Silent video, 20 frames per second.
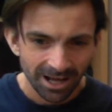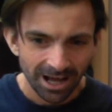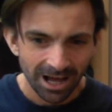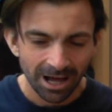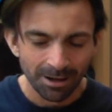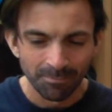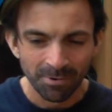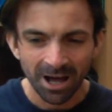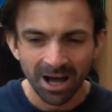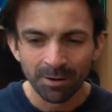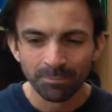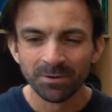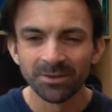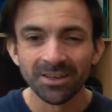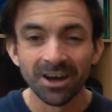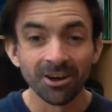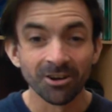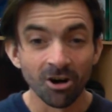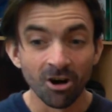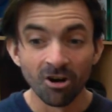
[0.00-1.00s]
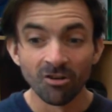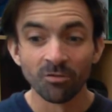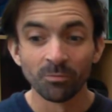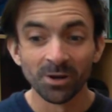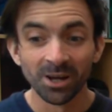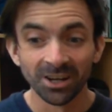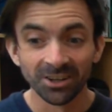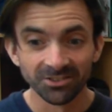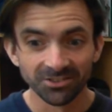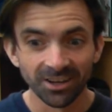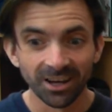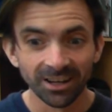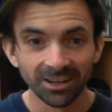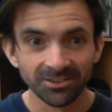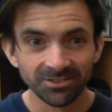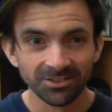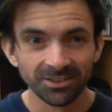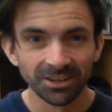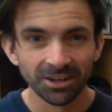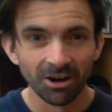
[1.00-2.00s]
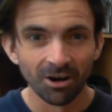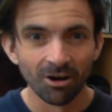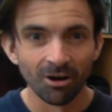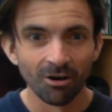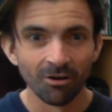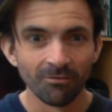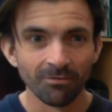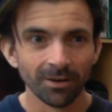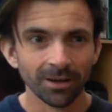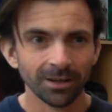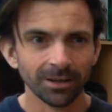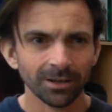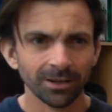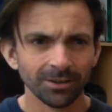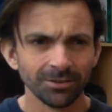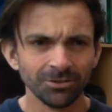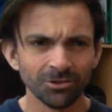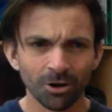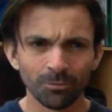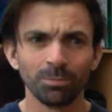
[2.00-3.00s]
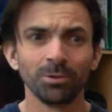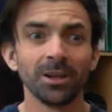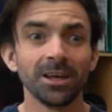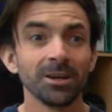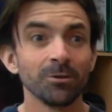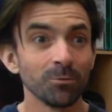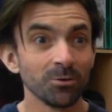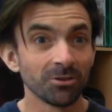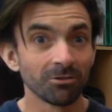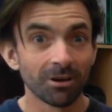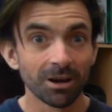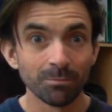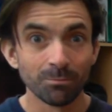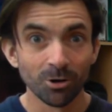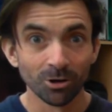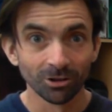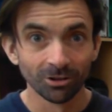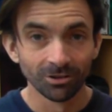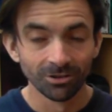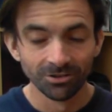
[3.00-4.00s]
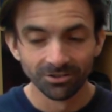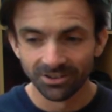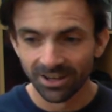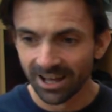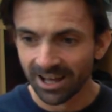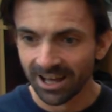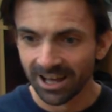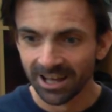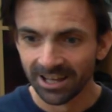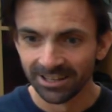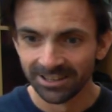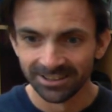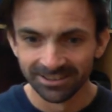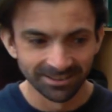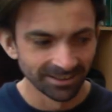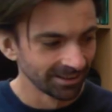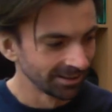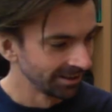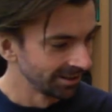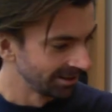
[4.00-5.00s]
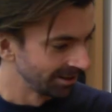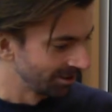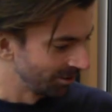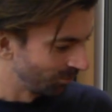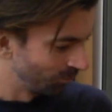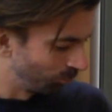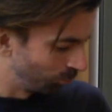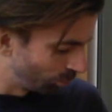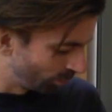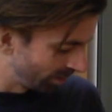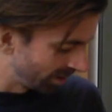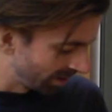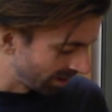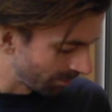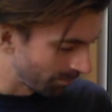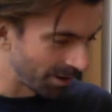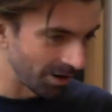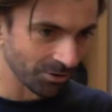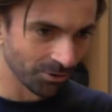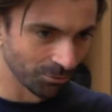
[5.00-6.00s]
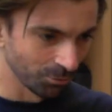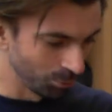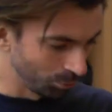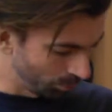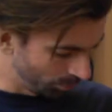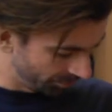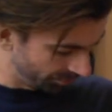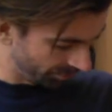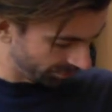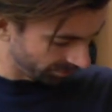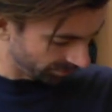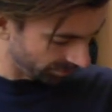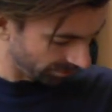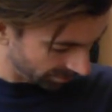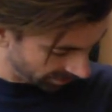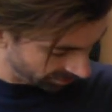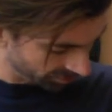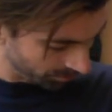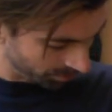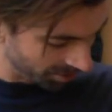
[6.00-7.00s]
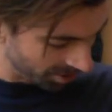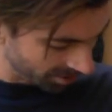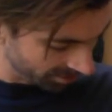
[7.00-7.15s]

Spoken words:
I'm happy that I got over my anxiety of not playing with the right models and worrying about the rules. Are you jumping